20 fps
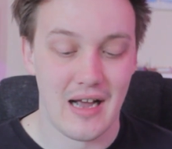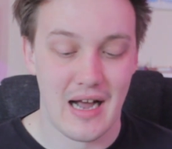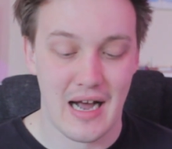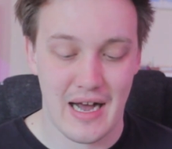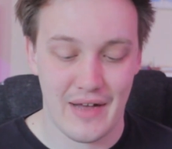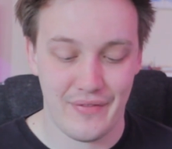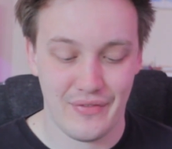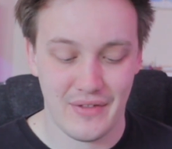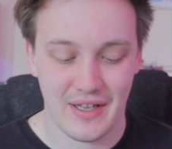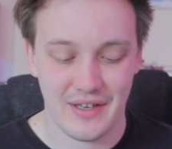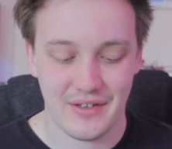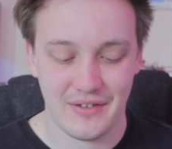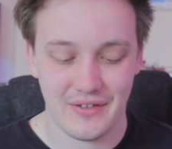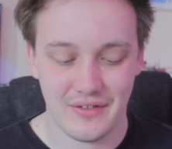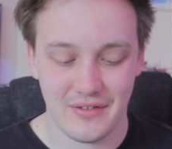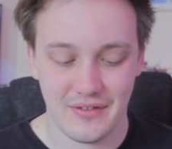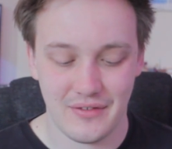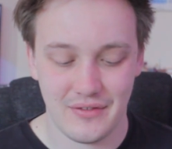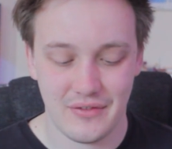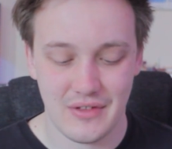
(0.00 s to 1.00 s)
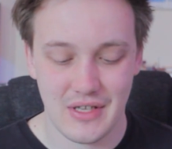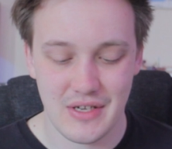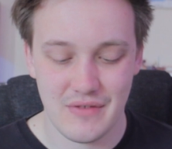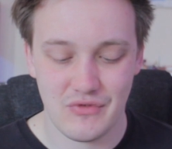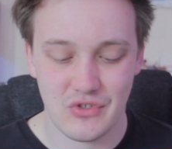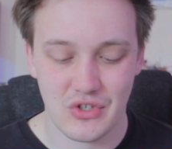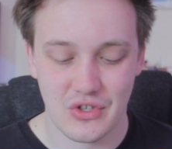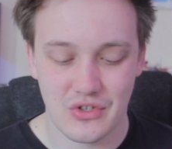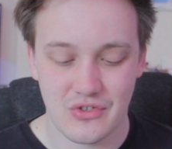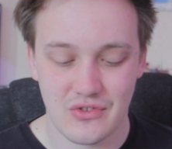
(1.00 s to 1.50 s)
and then they've
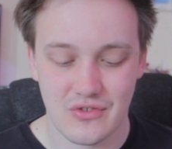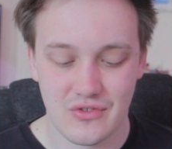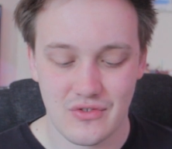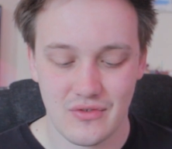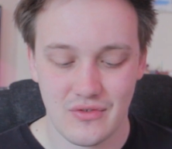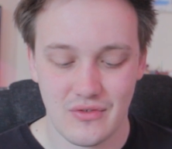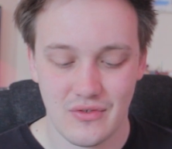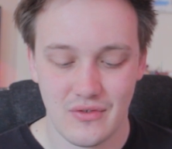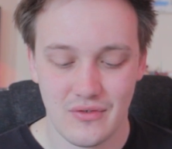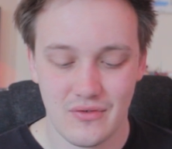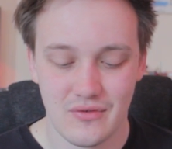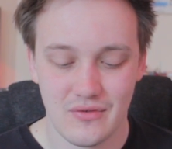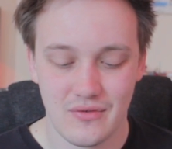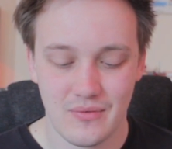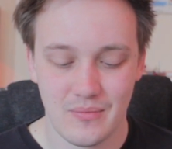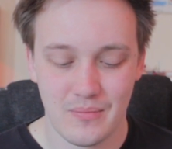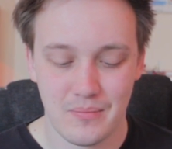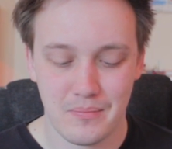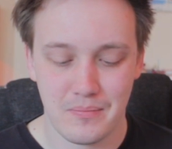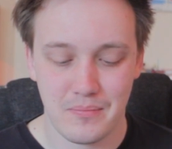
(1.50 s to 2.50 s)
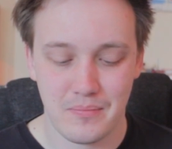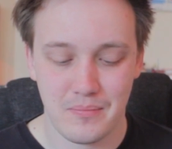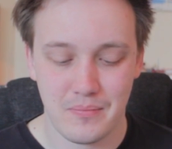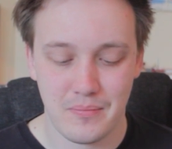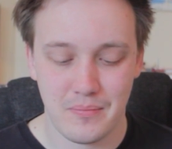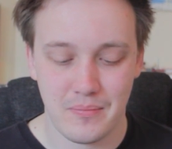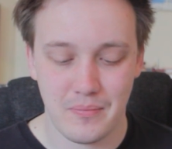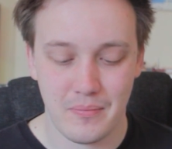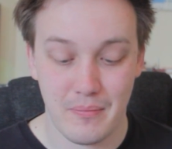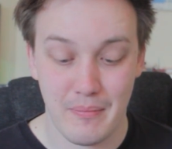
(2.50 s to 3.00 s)
just
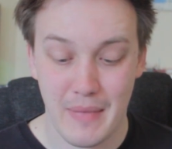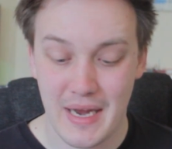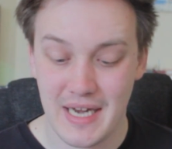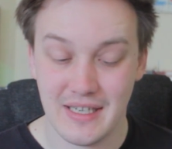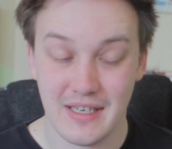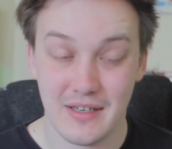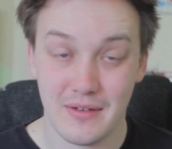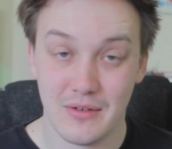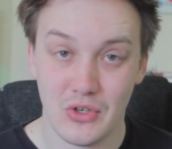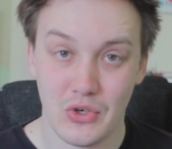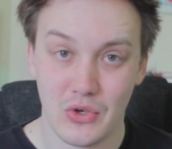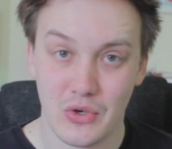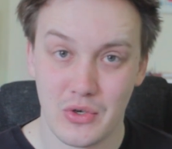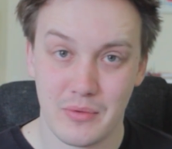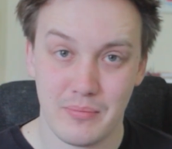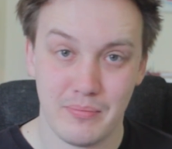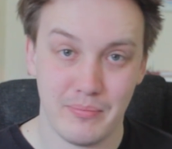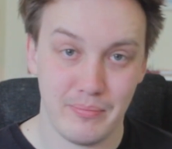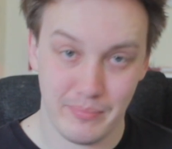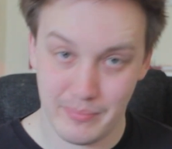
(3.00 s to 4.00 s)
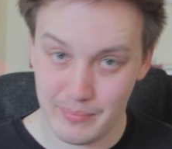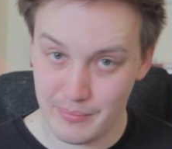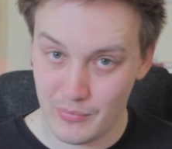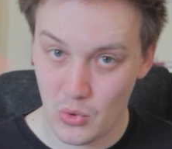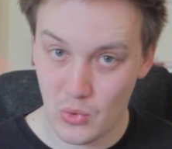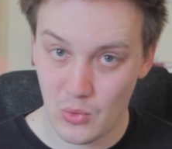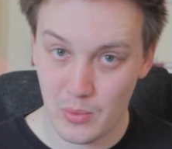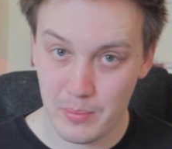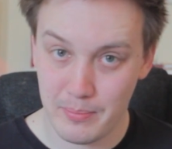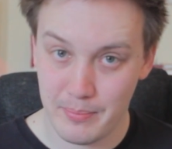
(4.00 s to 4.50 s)
made it look
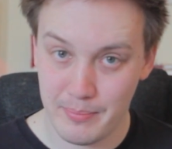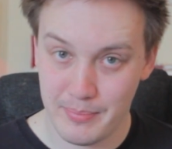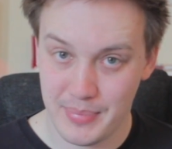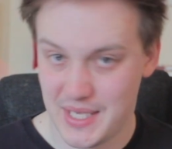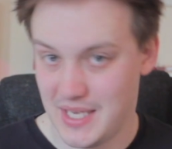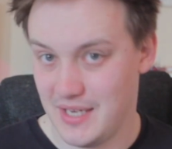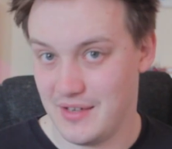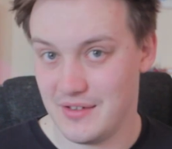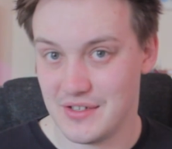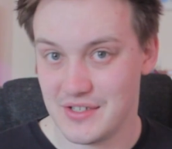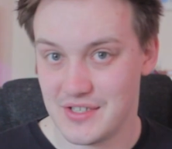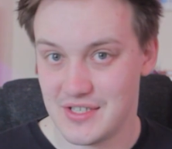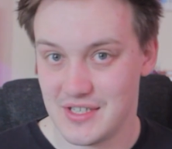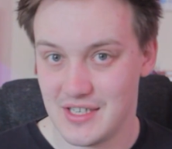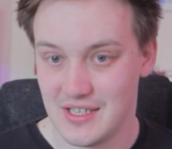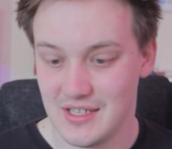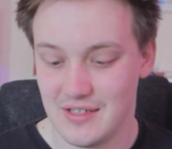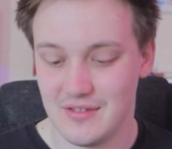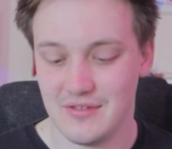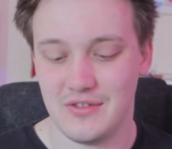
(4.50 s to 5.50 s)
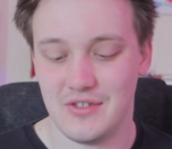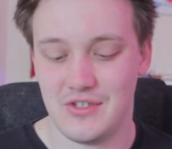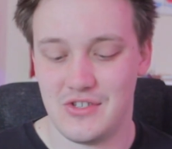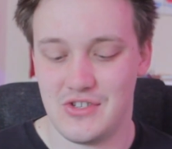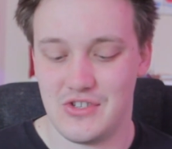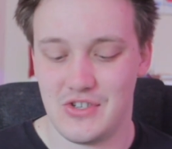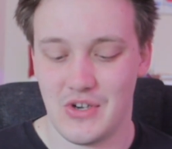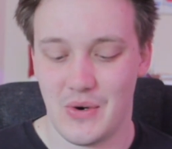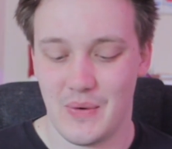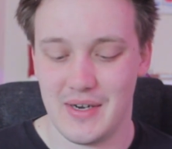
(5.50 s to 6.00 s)
more penisy
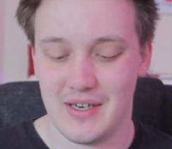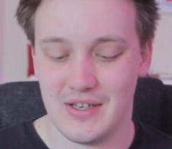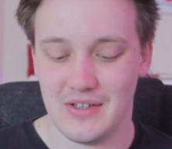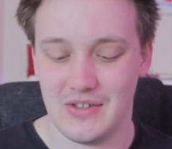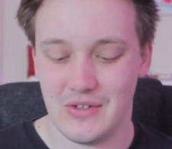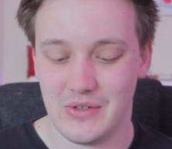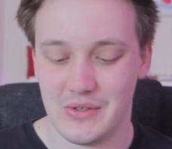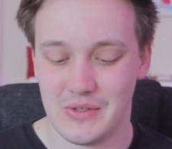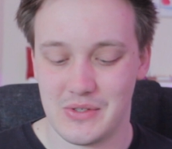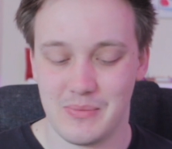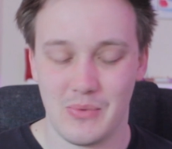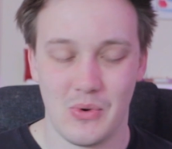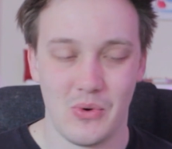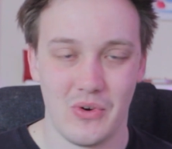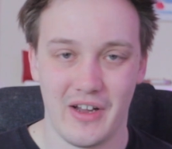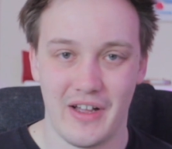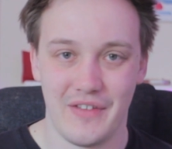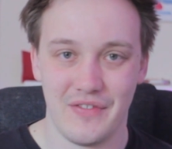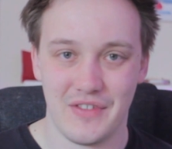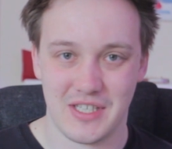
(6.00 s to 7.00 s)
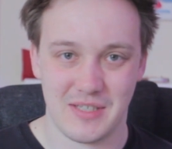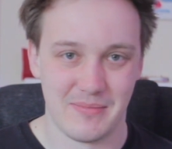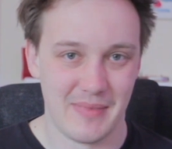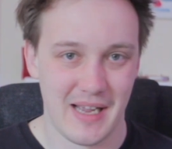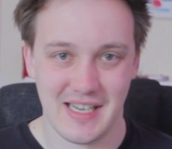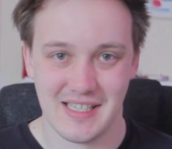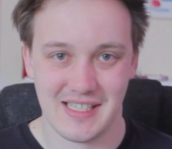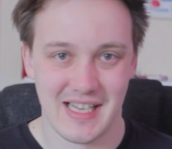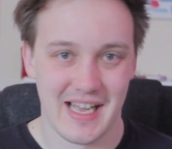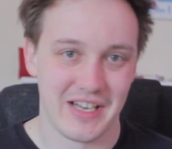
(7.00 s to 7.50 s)
so it looks more like the
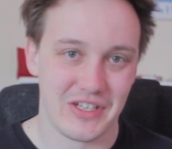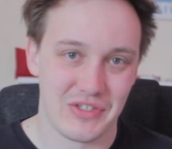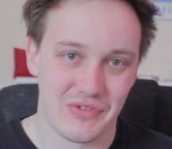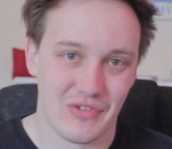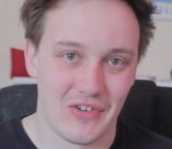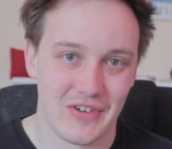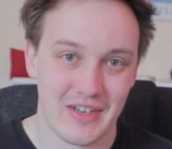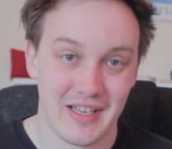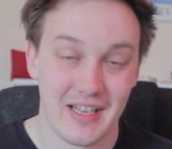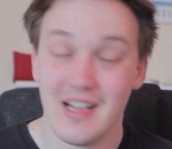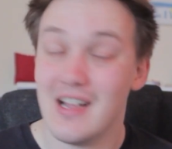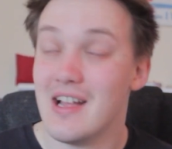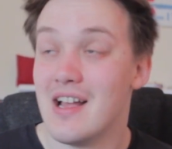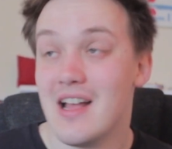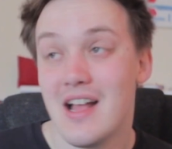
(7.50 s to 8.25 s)
SpaceX rocket.